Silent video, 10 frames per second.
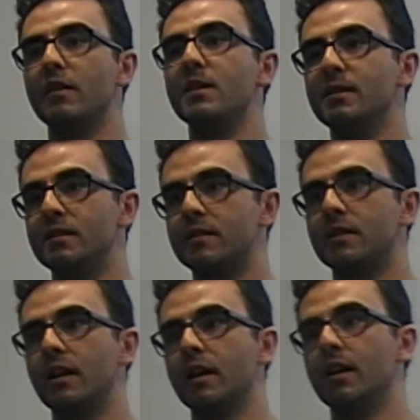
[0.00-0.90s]
limited
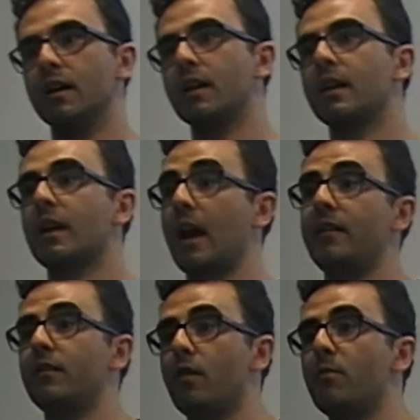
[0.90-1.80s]
kind
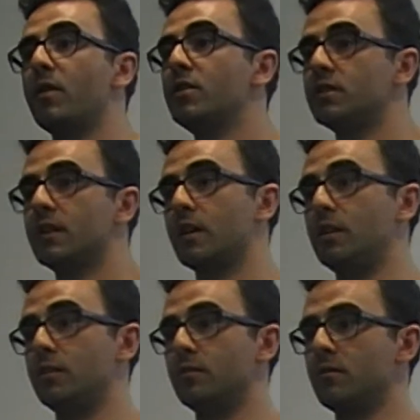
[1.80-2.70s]
of operations they can do.